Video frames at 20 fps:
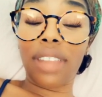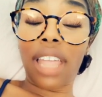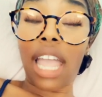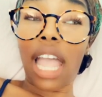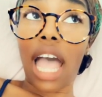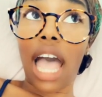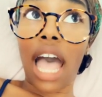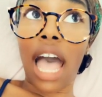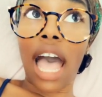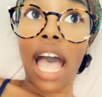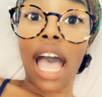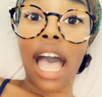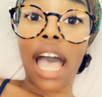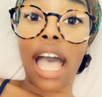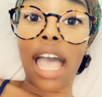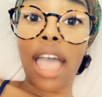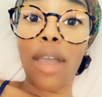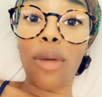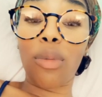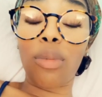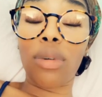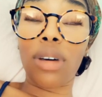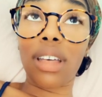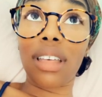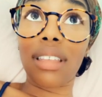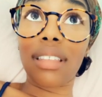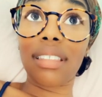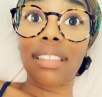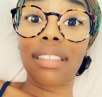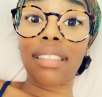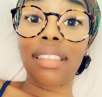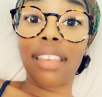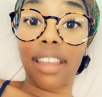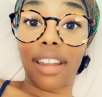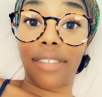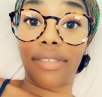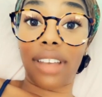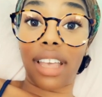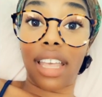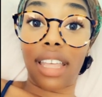Like I was
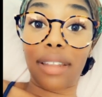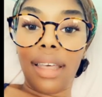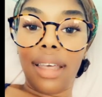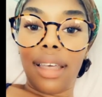terrified.